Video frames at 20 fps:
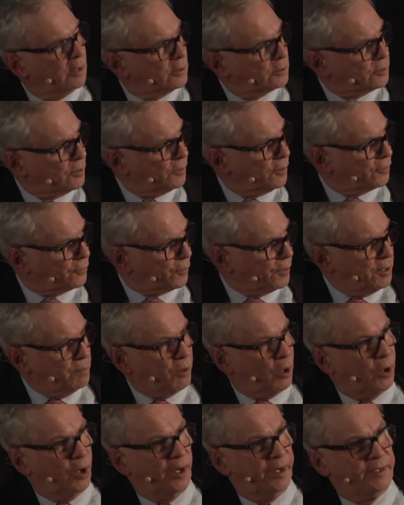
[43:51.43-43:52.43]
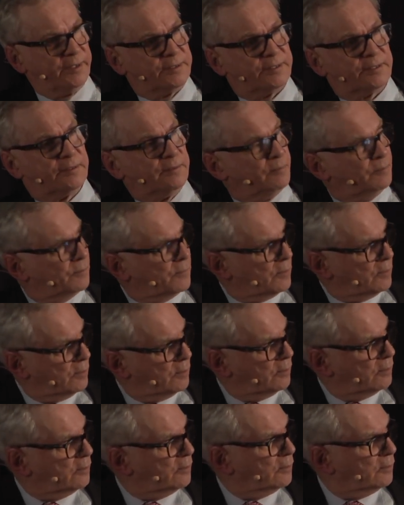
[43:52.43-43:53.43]
So the three boys,
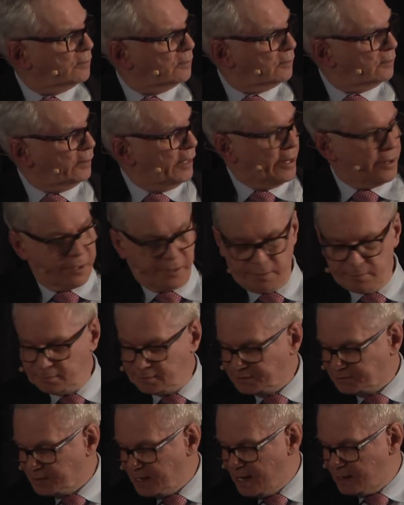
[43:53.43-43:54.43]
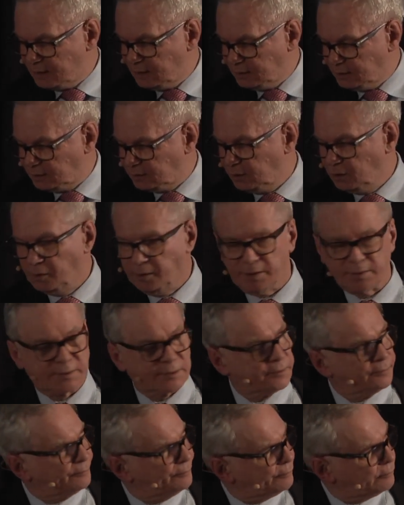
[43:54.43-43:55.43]
Leonard, Stanley, and Lewis,